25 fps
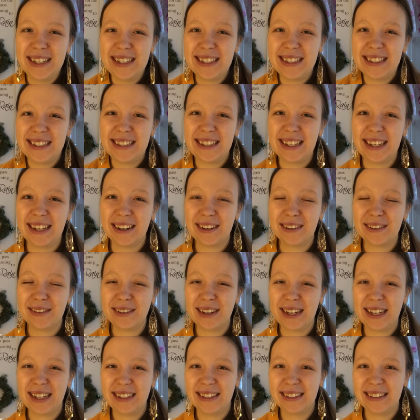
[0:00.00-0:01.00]
is zero
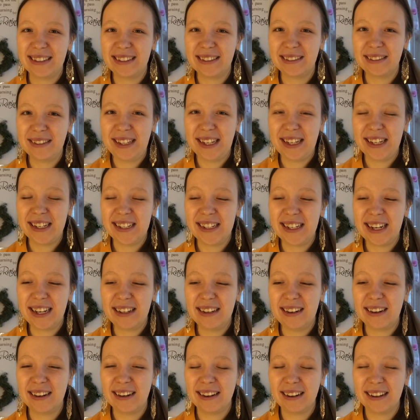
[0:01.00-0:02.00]
waste in
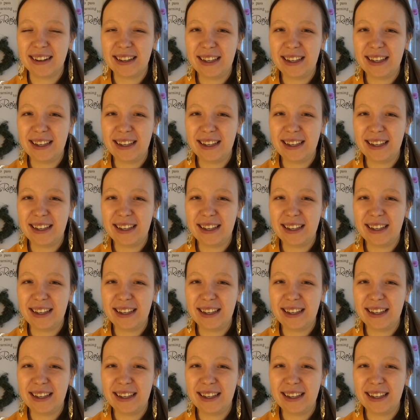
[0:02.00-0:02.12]
general?